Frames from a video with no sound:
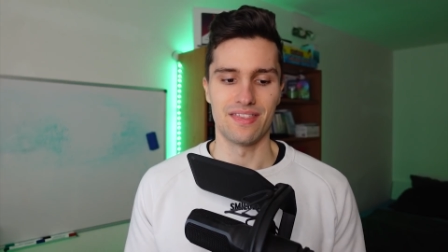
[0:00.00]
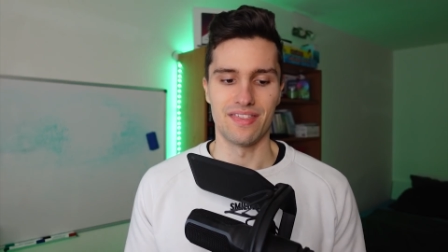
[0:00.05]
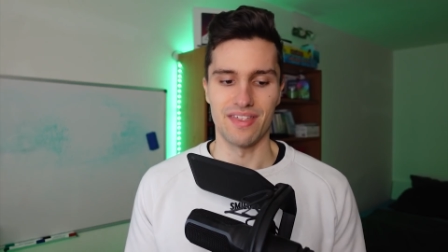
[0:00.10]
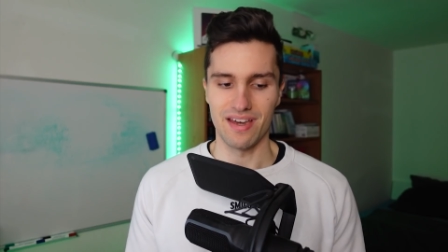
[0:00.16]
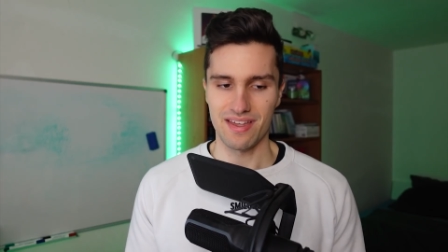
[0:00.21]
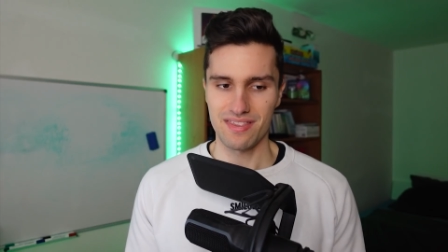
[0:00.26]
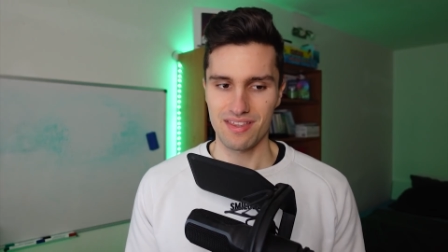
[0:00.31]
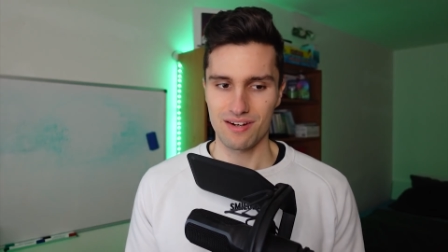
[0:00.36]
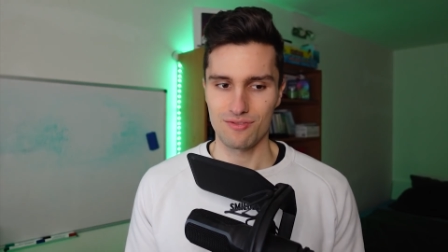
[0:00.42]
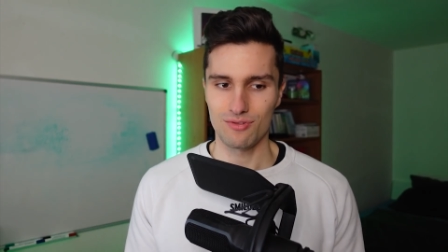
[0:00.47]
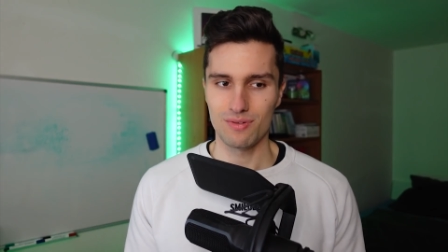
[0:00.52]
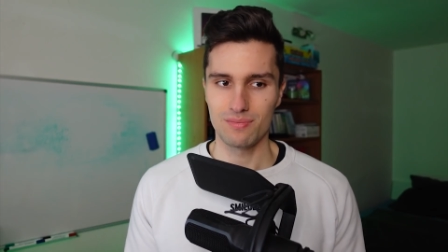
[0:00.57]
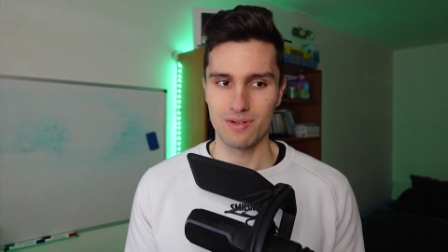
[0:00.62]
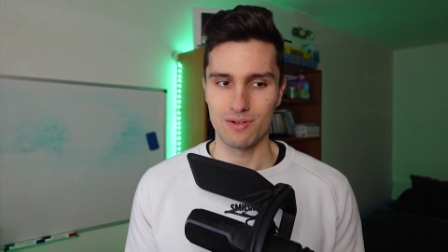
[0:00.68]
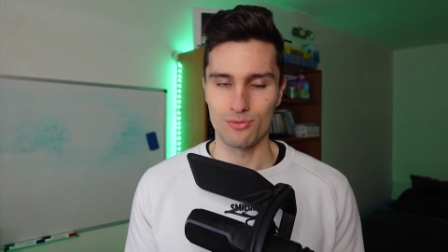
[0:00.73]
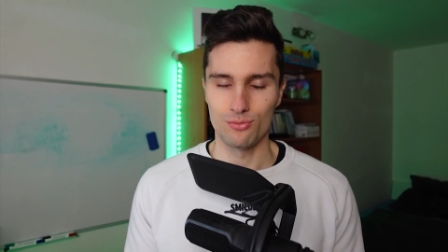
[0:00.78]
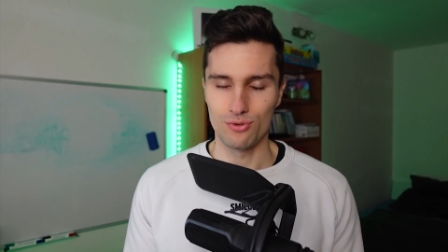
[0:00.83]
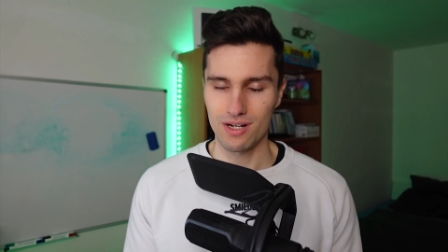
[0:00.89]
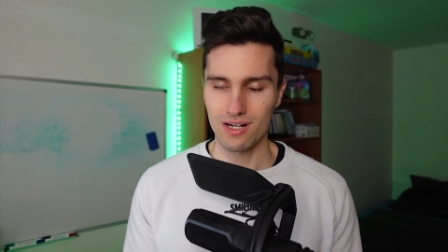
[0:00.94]
then that will
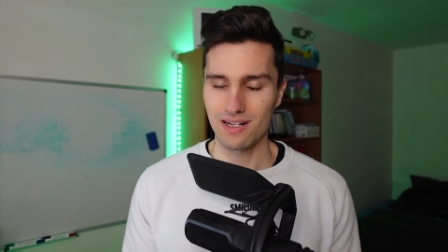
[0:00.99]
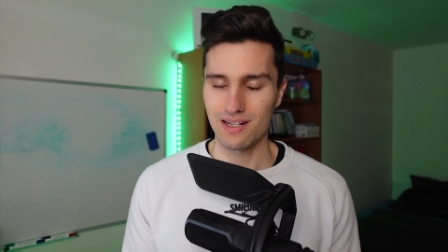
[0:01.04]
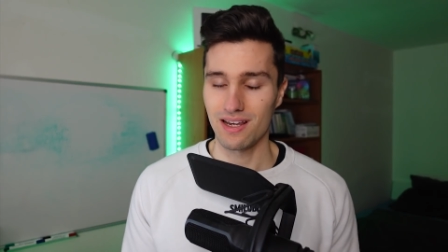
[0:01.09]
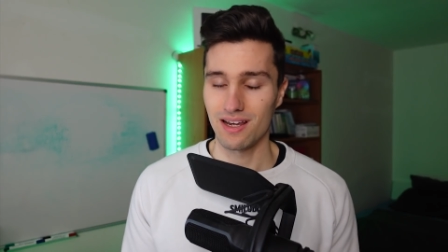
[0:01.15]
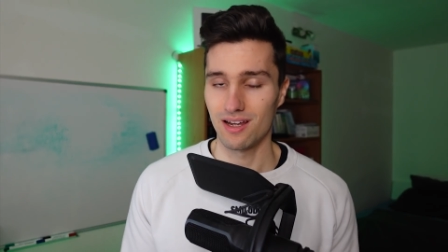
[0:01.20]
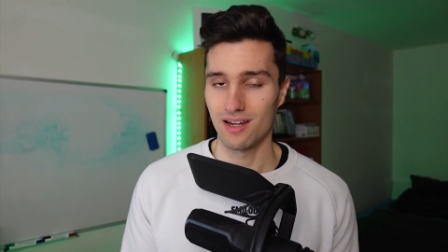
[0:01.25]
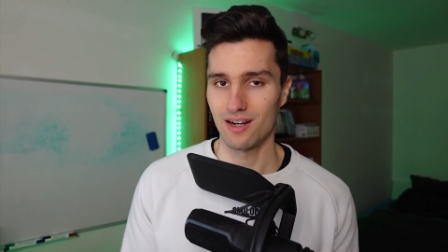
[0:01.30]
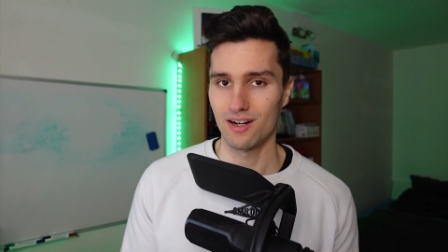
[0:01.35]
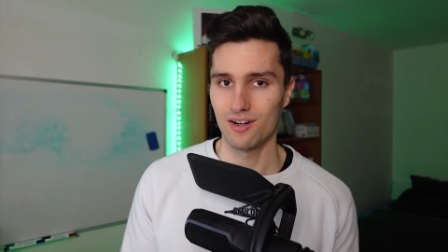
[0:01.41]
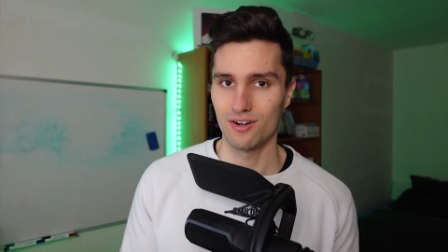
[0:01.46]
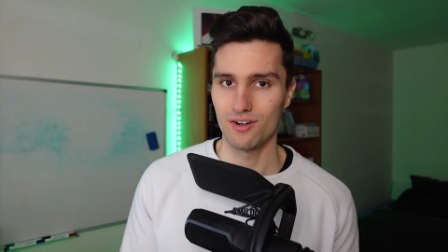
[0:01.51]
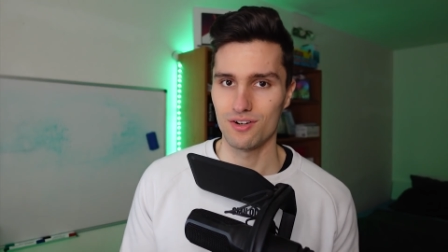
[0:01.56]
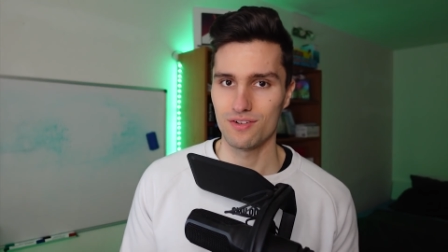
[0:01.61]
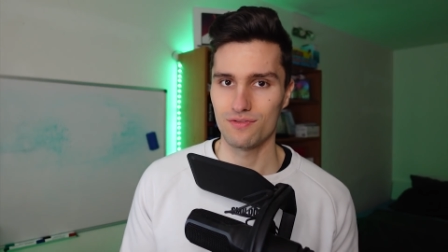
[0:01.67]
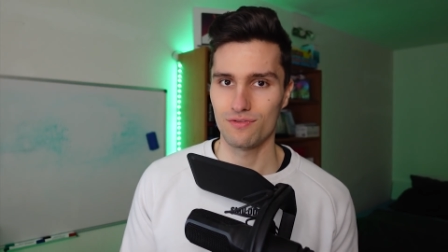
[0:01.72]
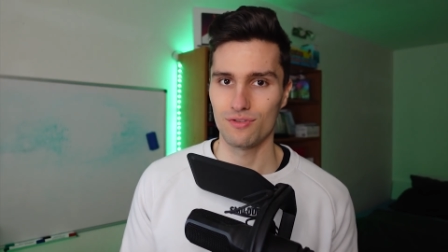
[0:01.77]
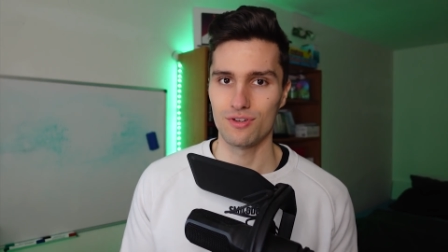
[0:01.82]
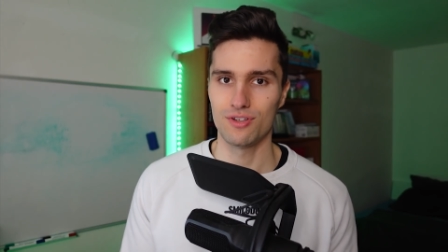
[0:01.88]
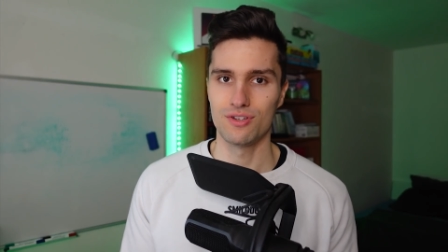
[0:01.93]
be really
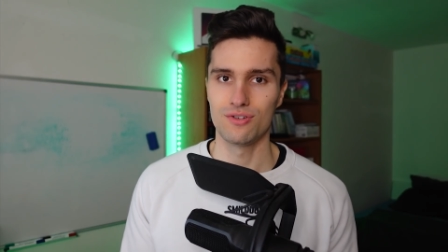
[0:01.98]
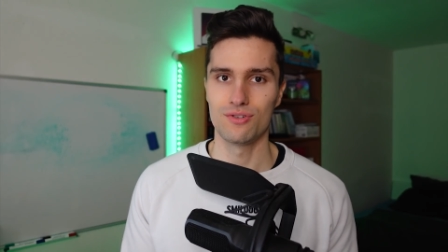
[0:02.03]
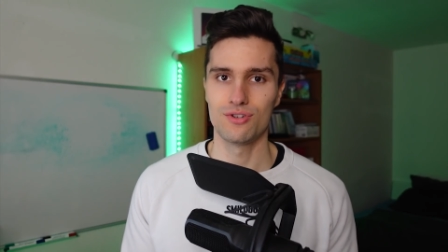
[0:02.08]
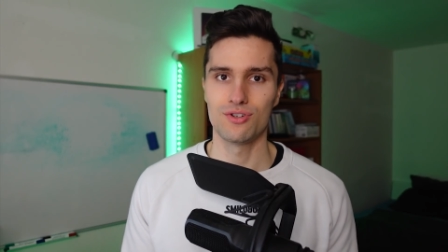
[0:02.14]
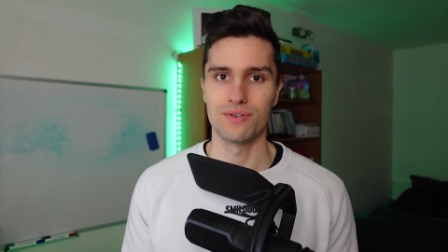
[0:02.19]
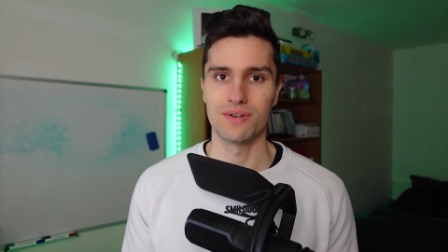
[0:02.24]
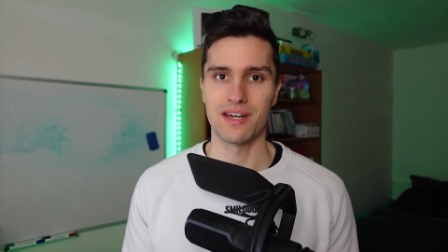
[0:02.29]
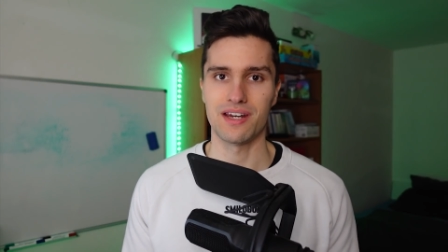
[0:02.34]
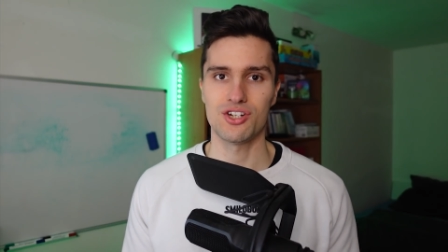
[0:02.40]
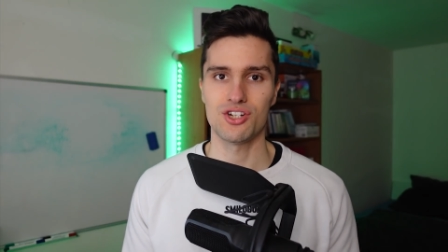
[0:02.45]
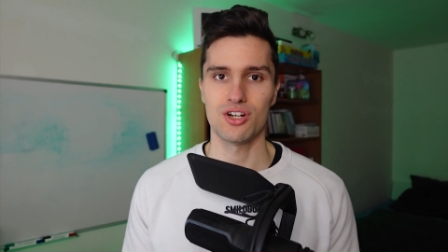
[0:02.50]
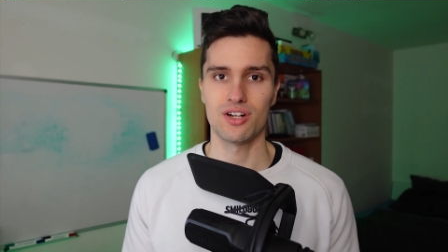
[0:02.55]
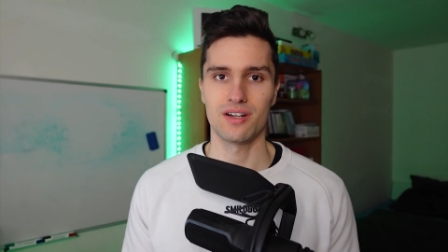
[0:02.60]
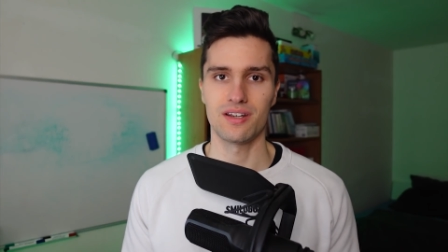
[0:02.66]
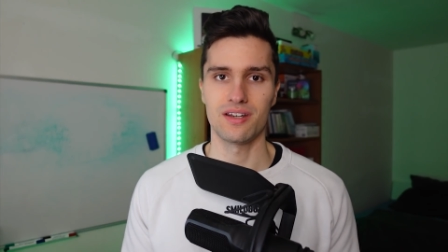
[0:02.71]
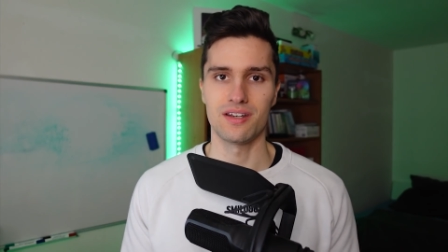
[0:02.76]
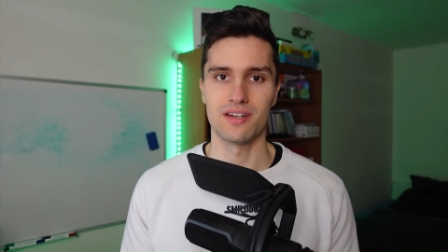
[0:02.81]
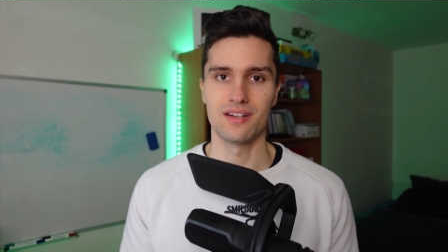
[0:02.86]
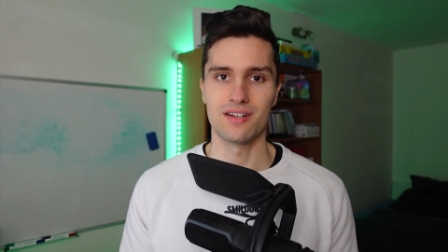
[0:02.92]
hard for you to
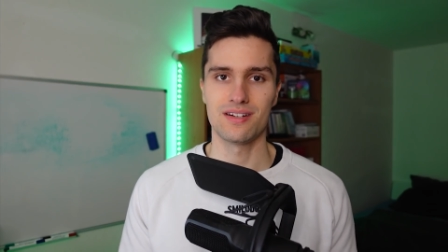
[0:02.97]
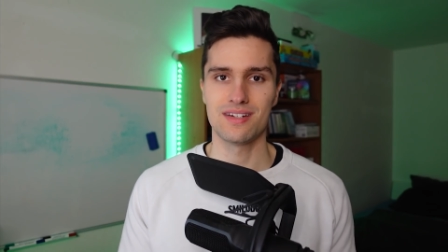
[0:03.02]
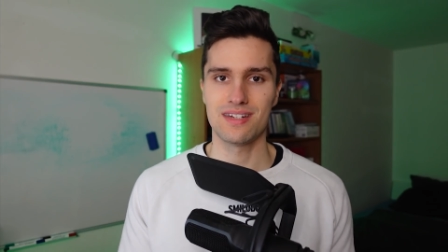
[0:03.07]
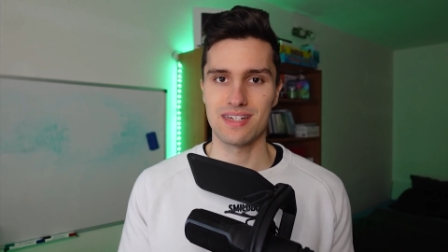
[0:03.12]
actually